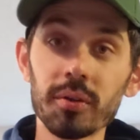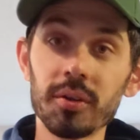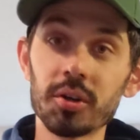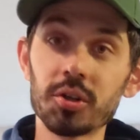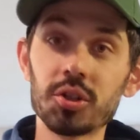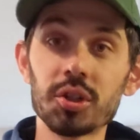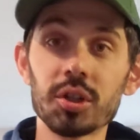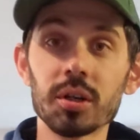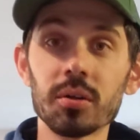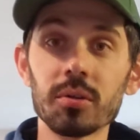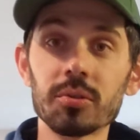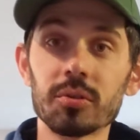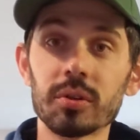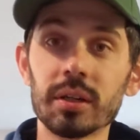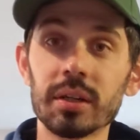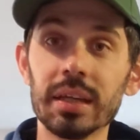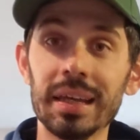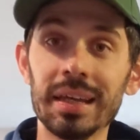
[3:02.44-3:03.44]
their
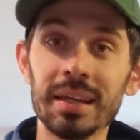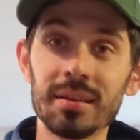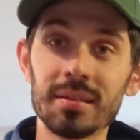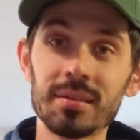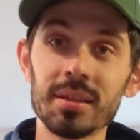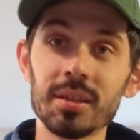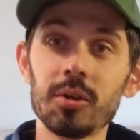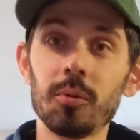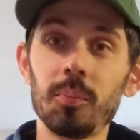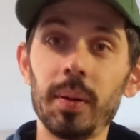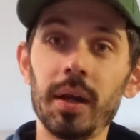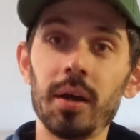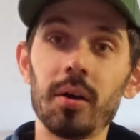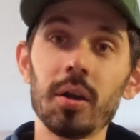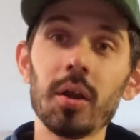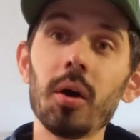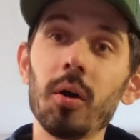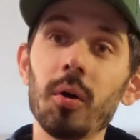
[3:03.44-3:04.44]
children in a
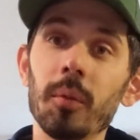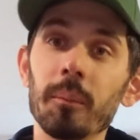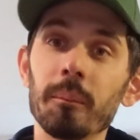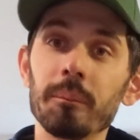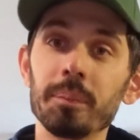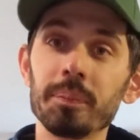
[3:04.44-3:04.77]
single-parent home.